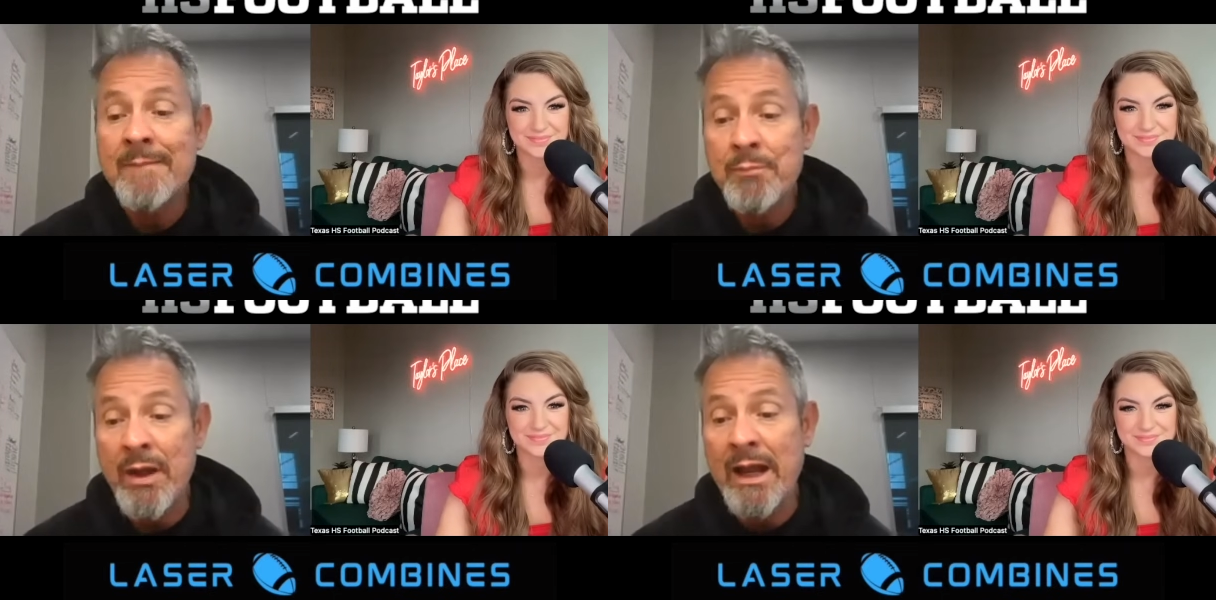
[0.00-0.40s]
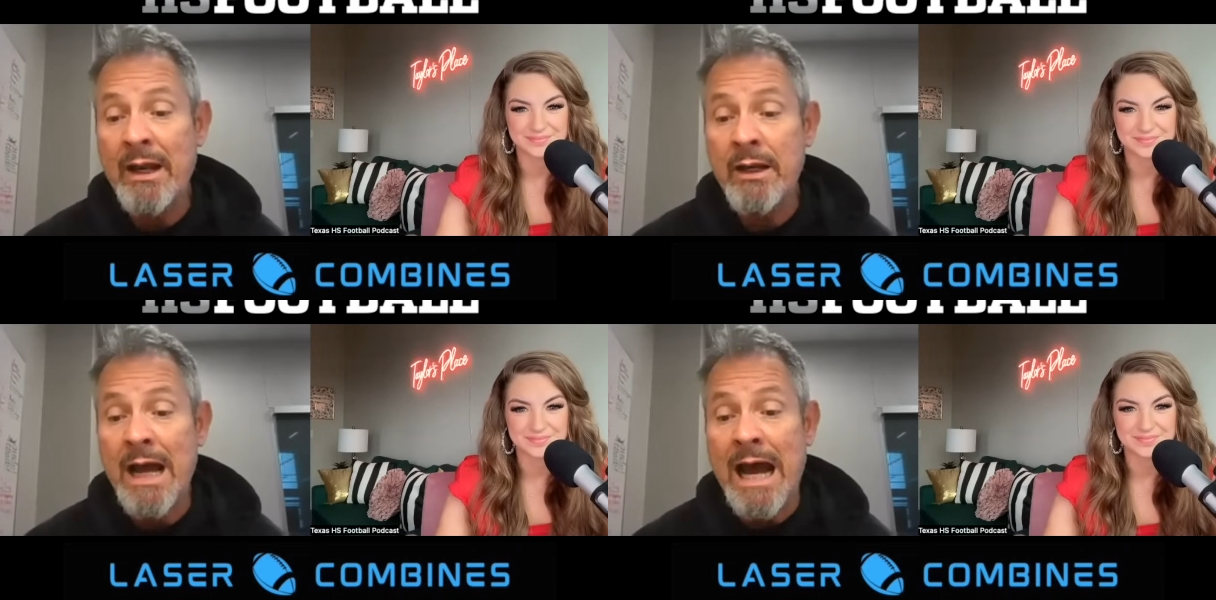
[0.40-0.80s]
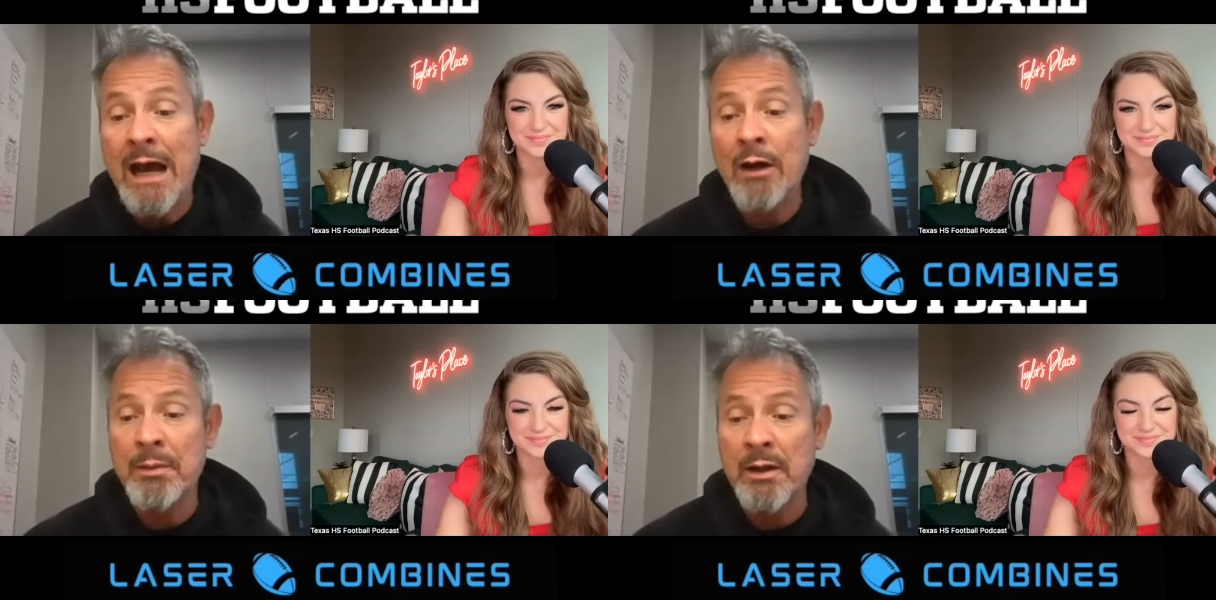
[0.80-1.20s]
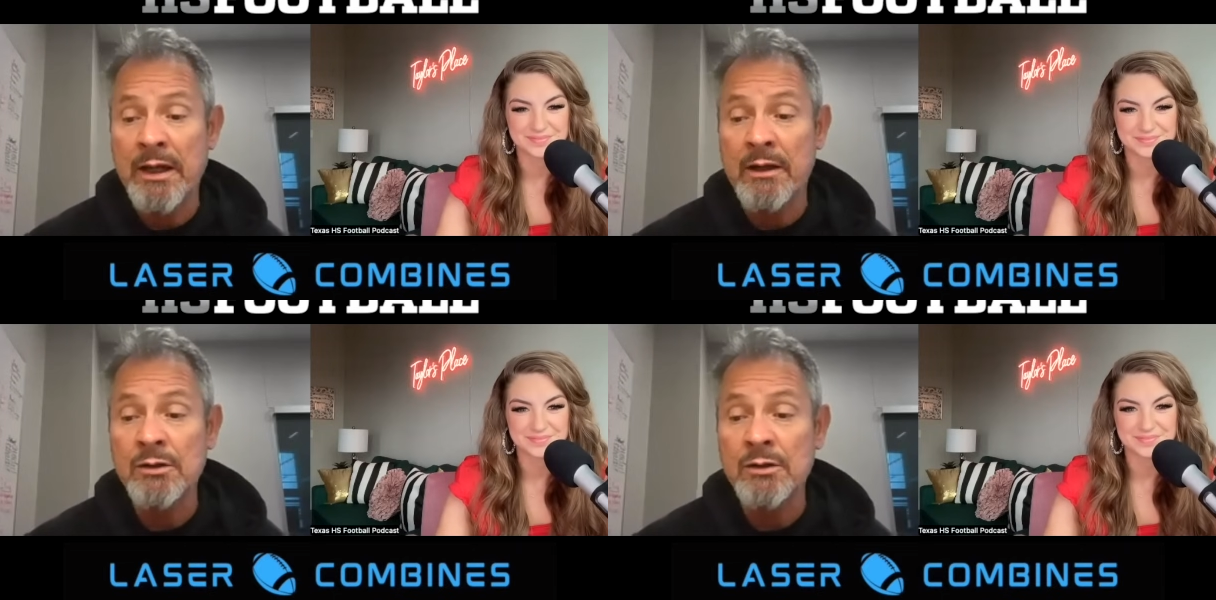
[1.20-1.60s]
Speaker 1: And our
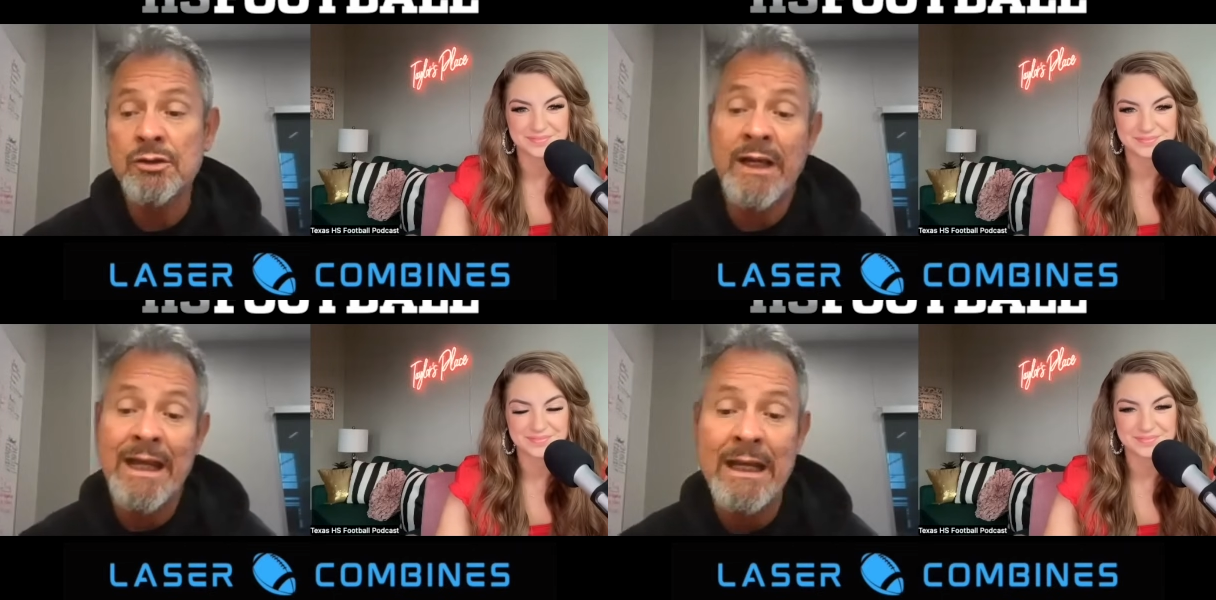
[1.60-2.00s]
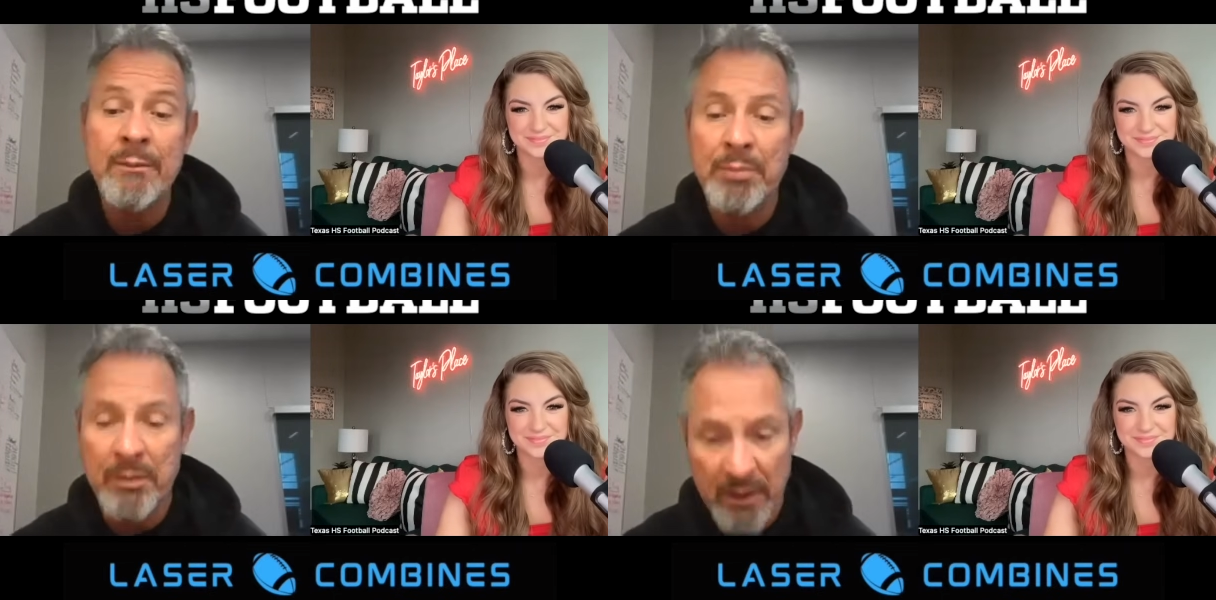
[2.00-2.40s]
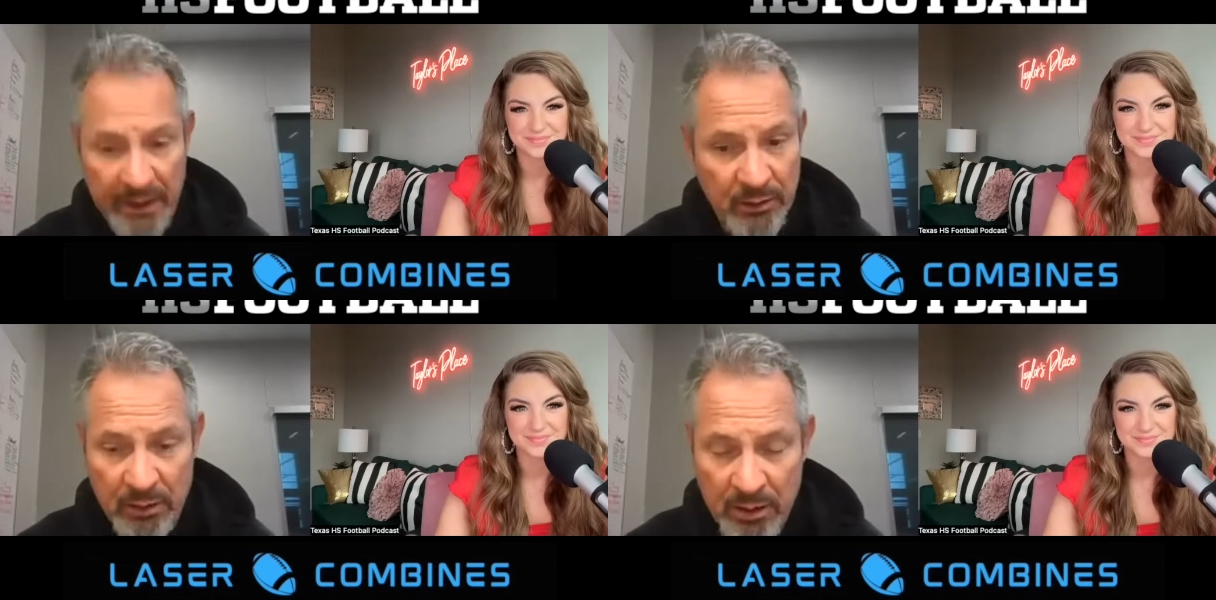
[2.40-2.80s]
players, any player,